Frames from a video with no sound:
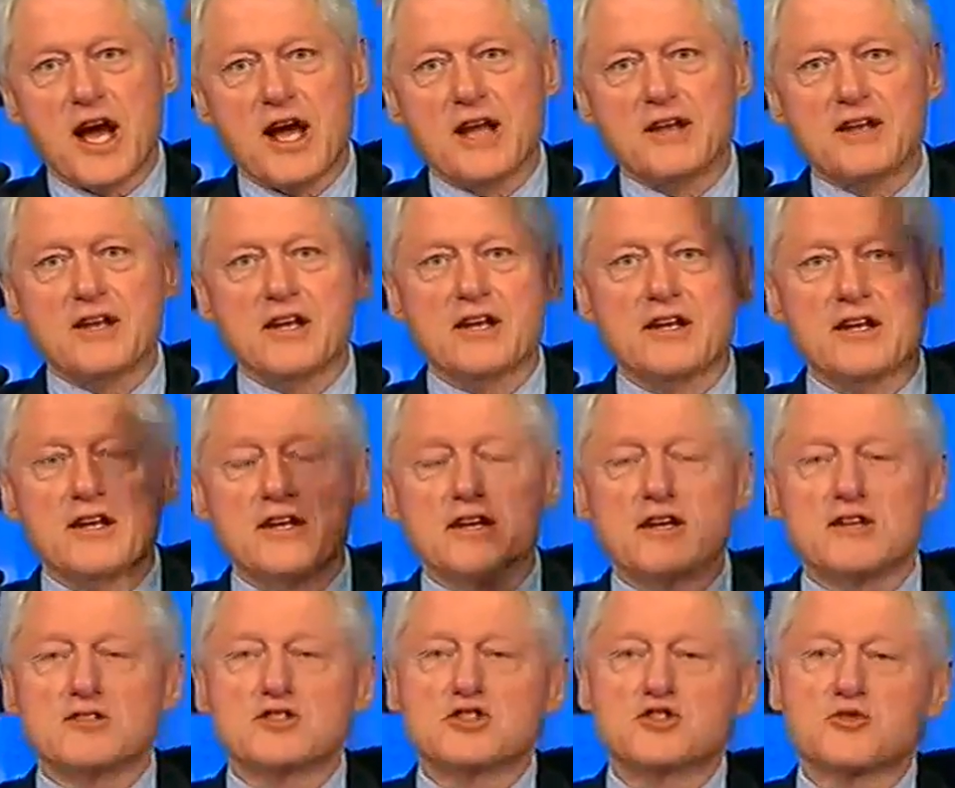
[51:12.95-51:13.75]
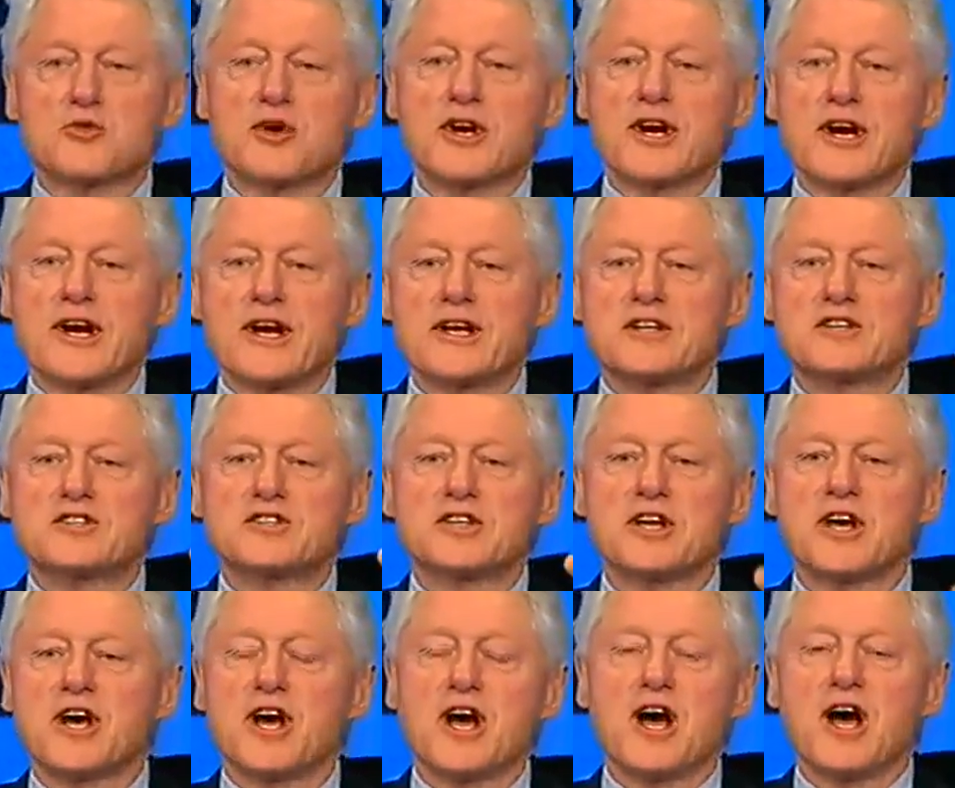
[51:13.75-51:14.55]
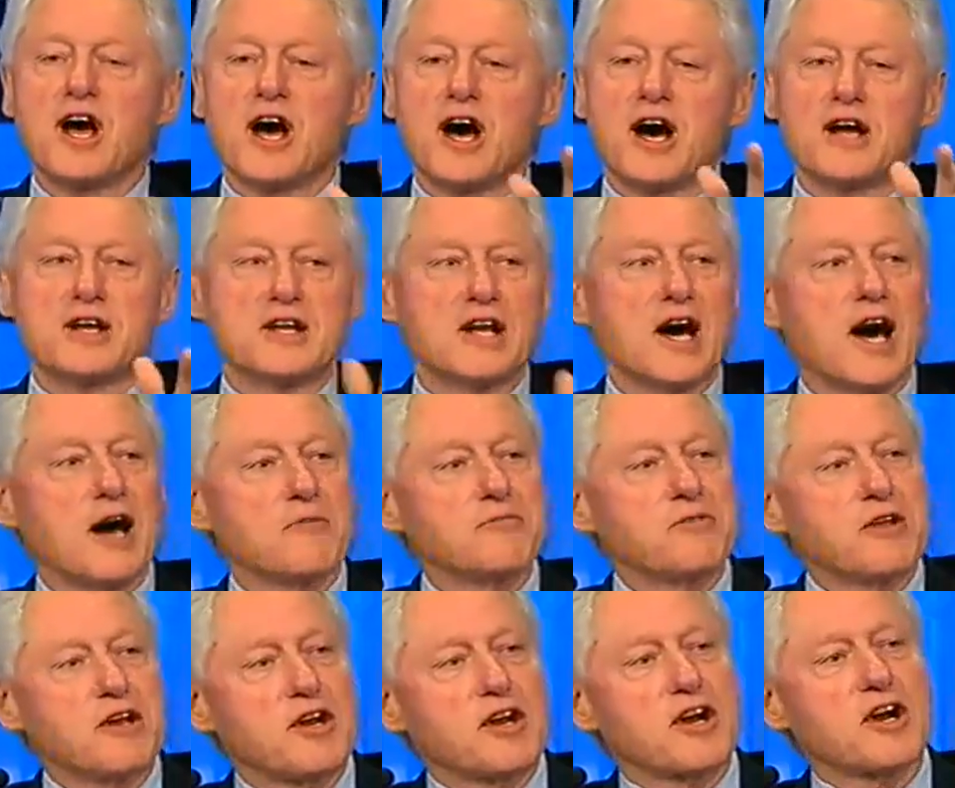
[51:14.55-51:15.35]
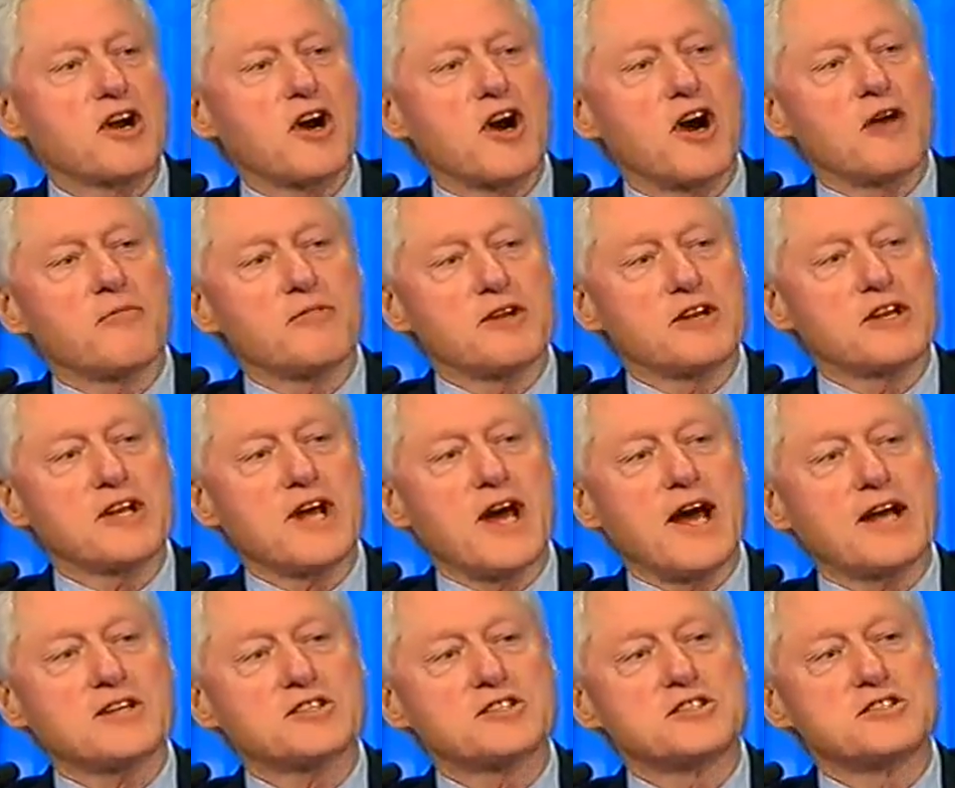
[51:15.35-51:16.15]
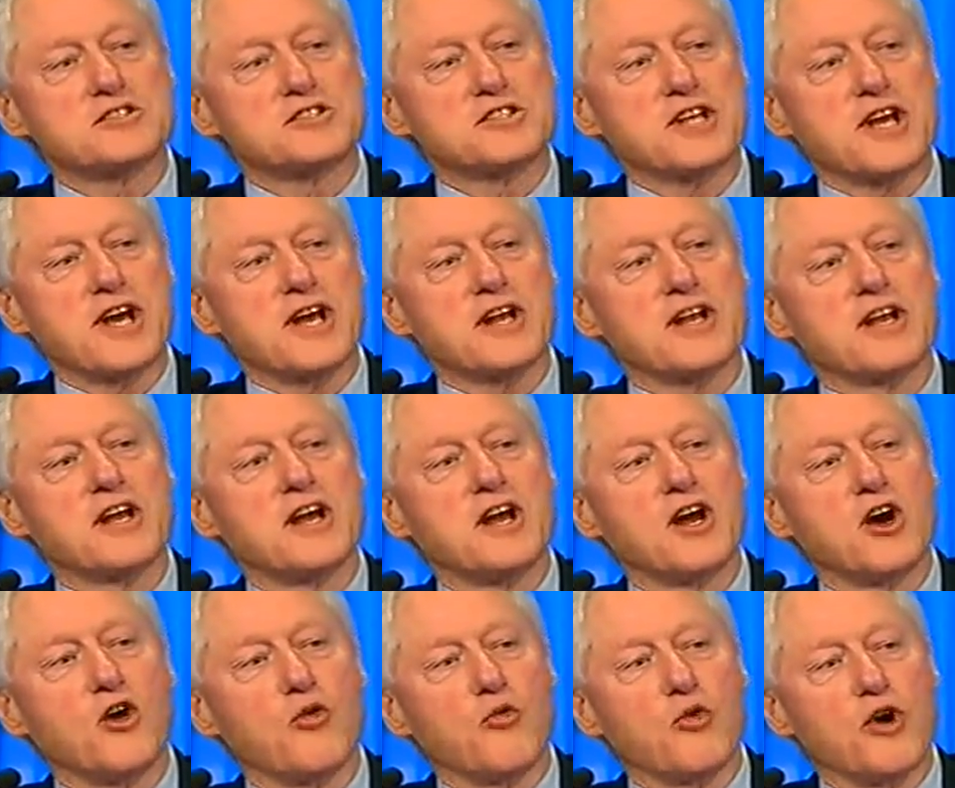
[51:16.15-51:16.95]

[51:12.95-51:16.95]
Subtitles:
The Swedes adopted a carbon tax and said,